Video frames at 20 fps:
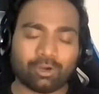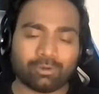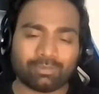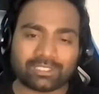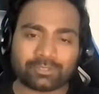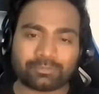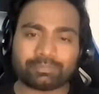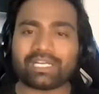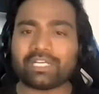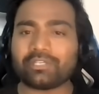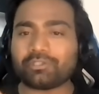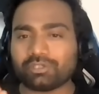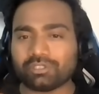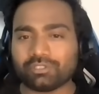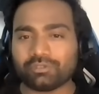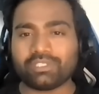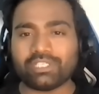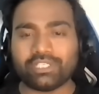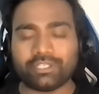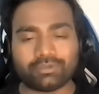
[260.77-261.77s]
how much
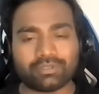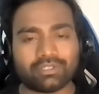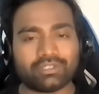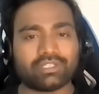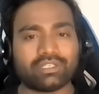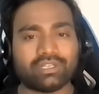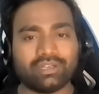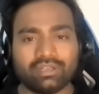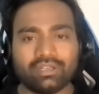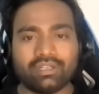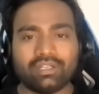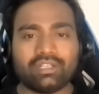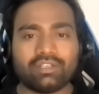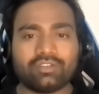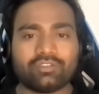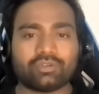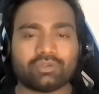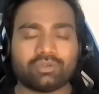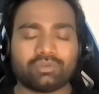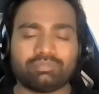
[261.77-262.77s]
Python you need to learn.
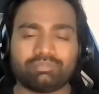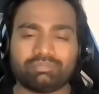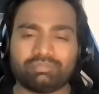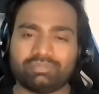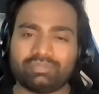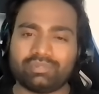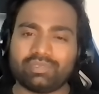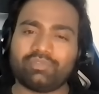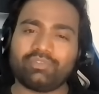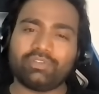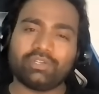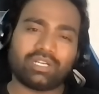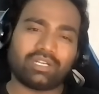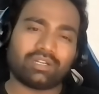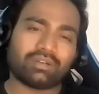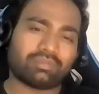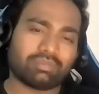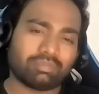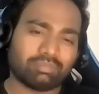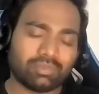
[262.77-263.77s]
So if you
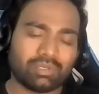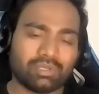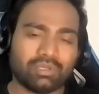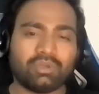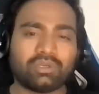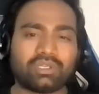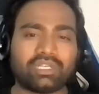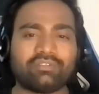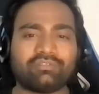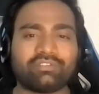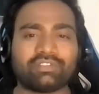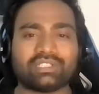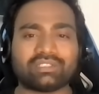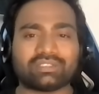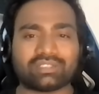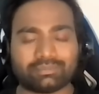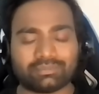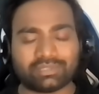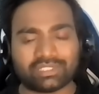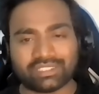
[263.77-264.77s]
are looking
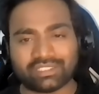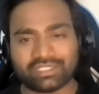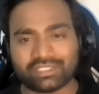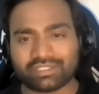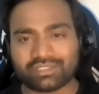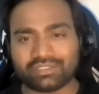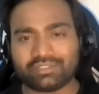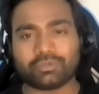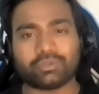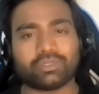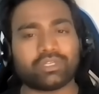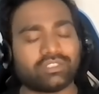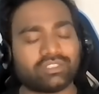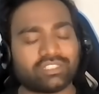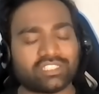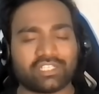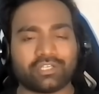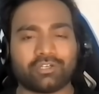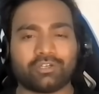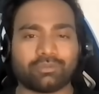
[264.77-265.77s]
for some suggestions, you
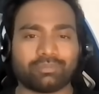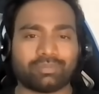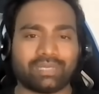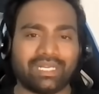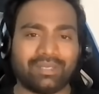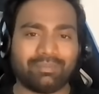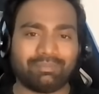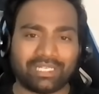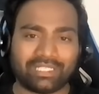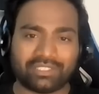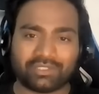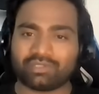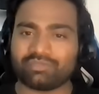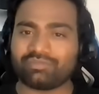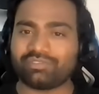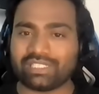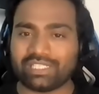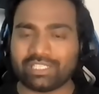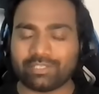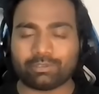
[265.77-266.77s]
can check out my
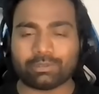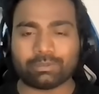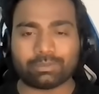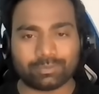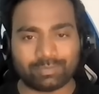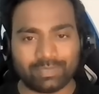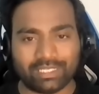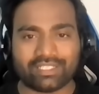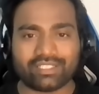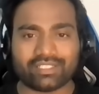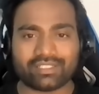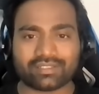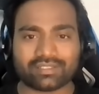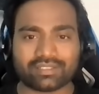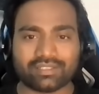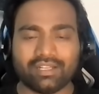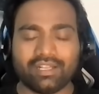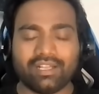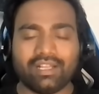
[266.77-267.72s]
Python for DevOps playlist.